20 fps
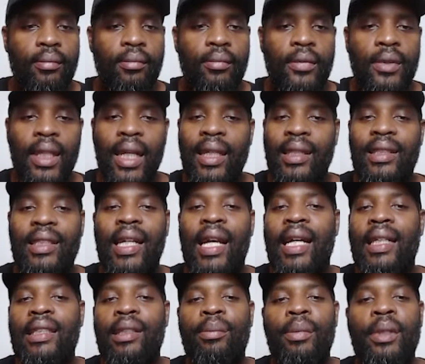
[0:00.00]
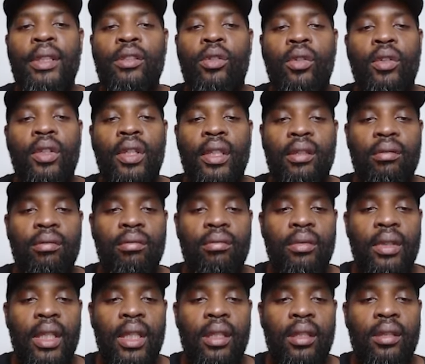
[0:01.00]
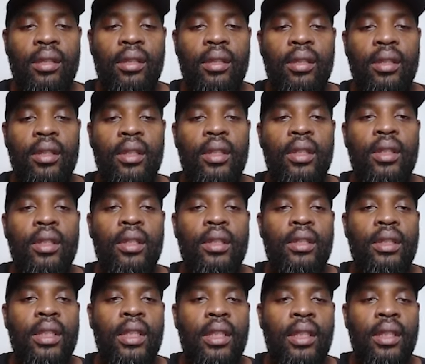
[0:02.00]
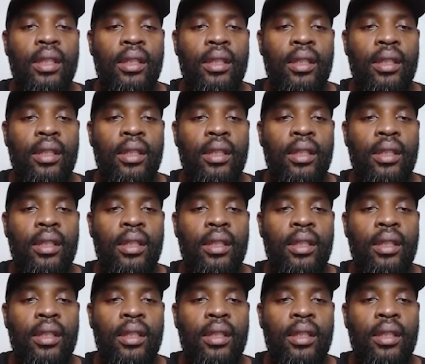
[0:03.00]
Yeah, she hasn't been scoring. Well, see?